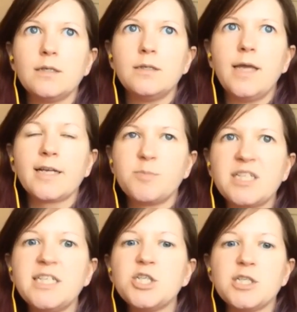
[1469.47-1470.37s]

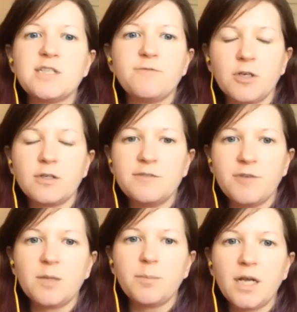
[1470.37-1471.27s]
expectations for
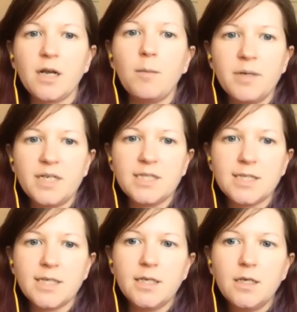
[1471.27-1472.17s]
developing
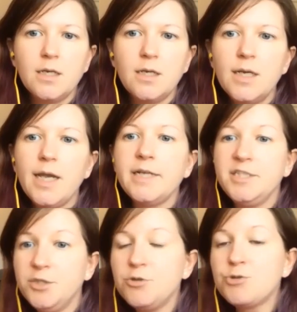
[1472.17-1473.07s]
competency.
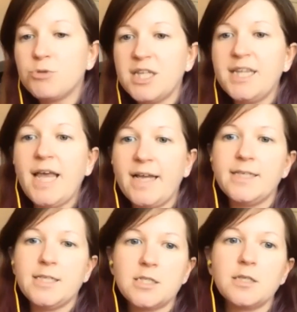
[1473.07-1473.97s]
And usually that
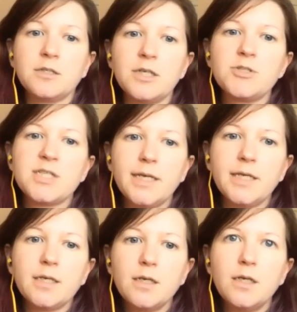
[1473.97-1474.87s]
is the neuropsych.
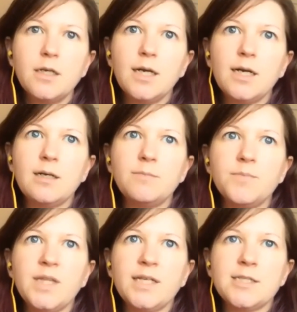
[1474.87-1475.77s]

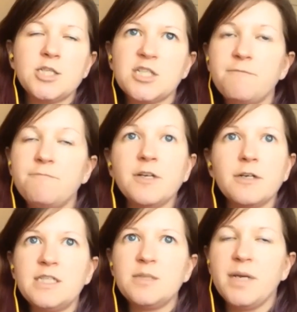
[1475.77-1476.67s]
That it's just a
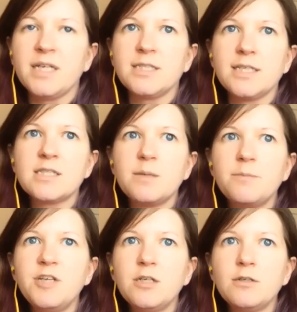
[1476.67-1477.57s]
very demanding
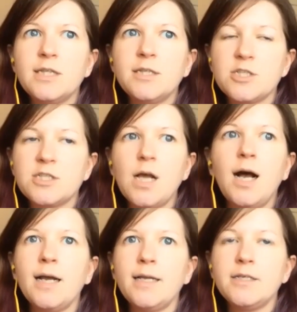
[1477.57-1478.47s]
subfield and there's
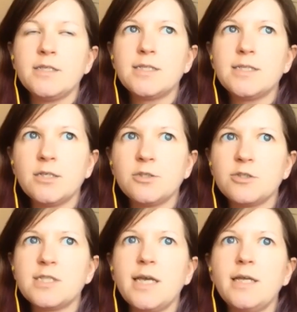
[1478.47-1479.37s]
high
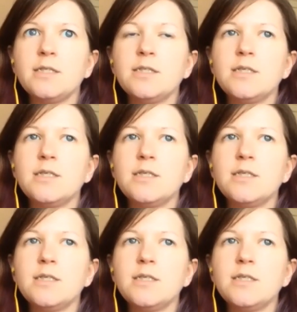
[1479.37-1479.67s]
standards and